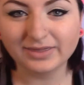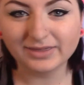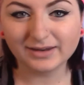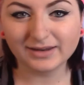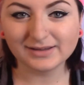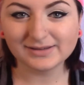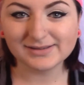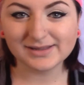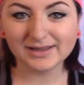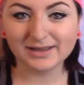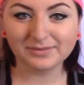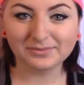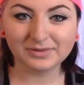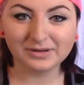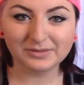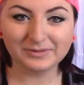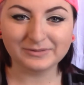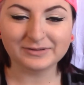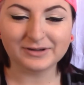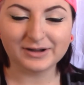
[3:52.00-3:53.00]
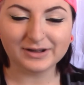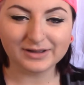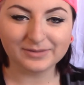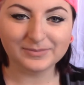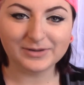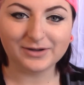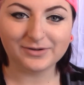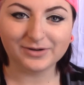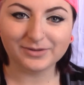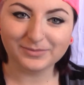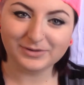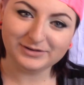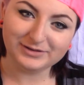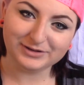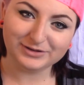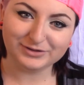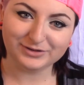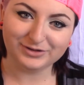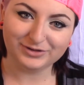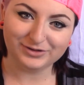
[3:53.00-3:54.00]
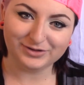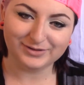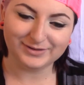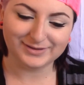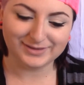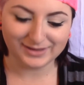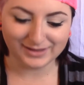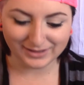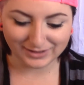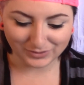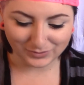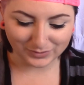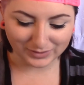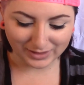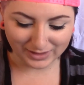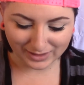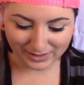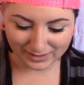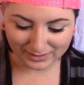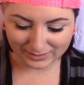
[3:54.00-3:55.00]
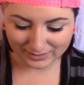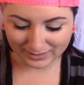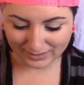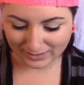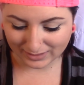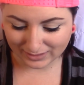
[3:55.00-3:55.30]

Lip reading: next thing I'm gonna be talking about are materials that you can